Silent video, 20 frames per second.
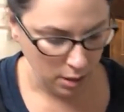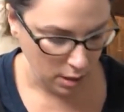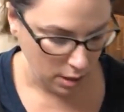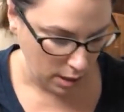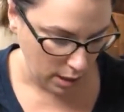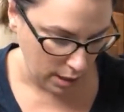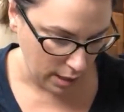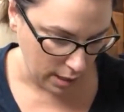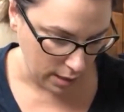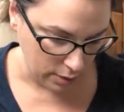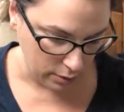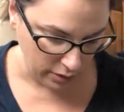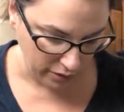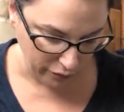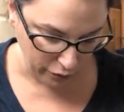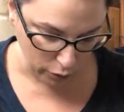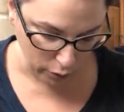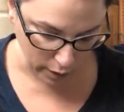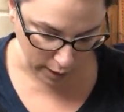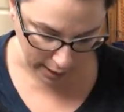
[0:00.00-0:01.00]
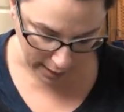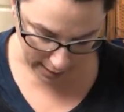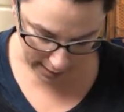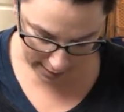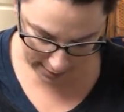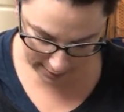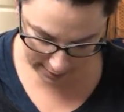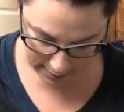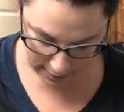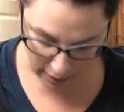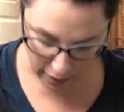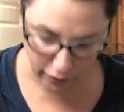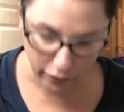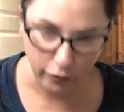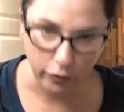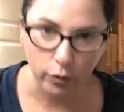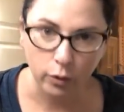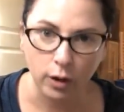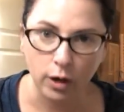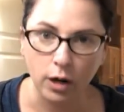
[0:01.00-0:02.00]
And if you can get stuff
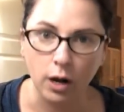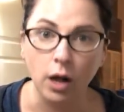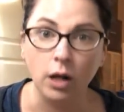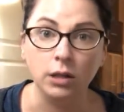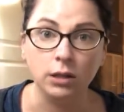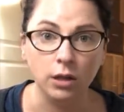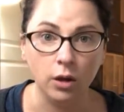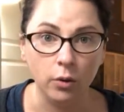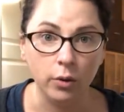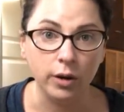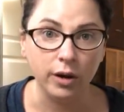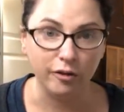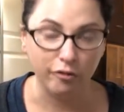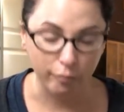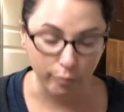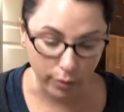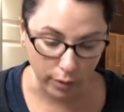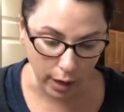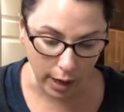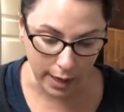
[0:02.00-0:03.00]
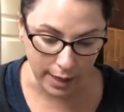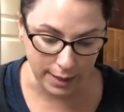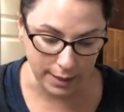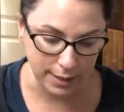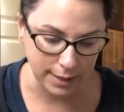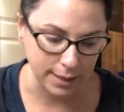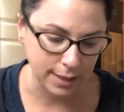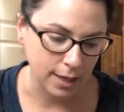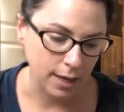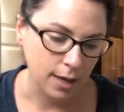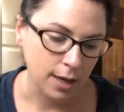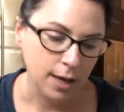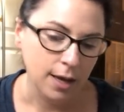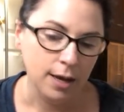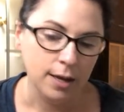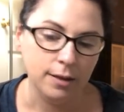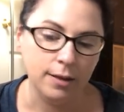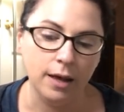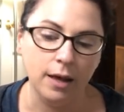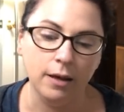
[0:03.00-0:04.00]
for a low enough price
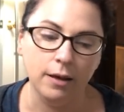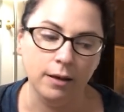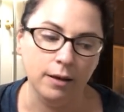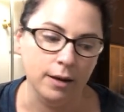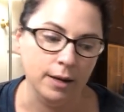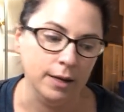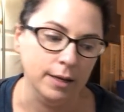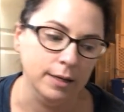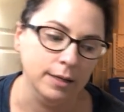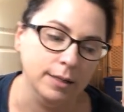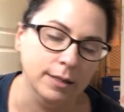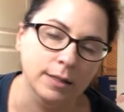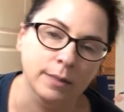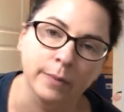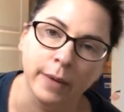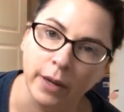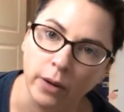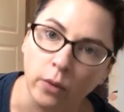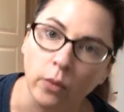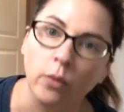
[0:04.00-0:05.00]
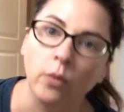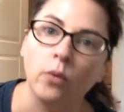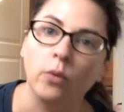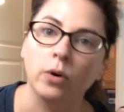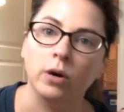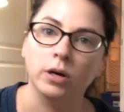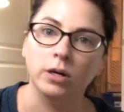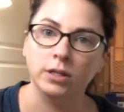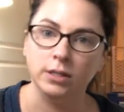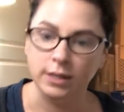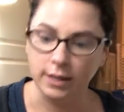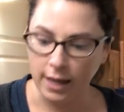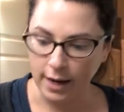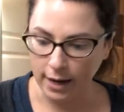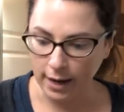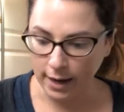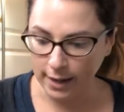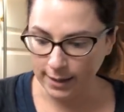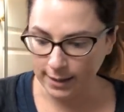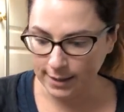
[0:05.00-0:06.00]
that is Michael Kors and
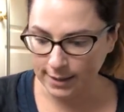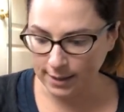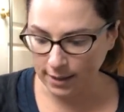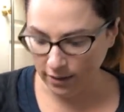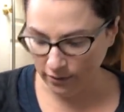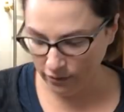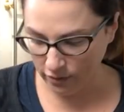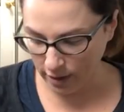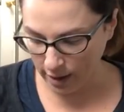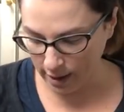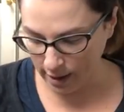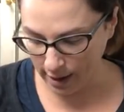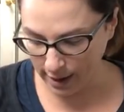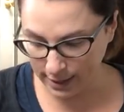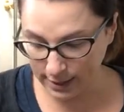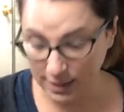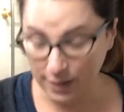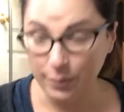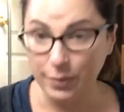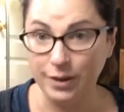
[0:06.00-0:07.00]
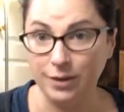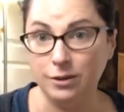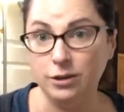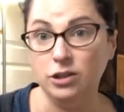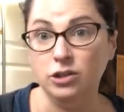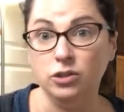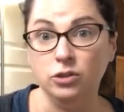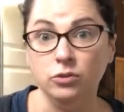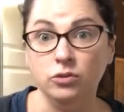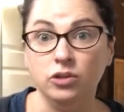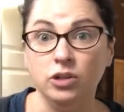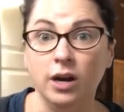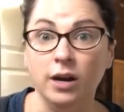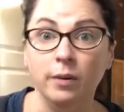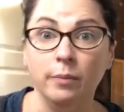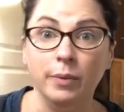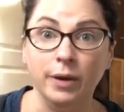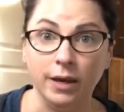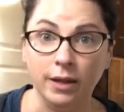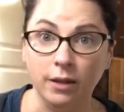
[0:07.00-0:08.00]
that kind of stuff, then I typically do try
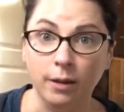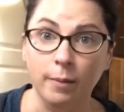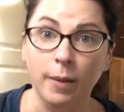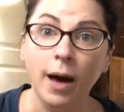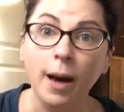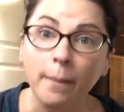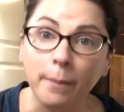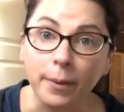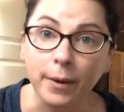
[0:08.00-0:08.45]
to pick them up.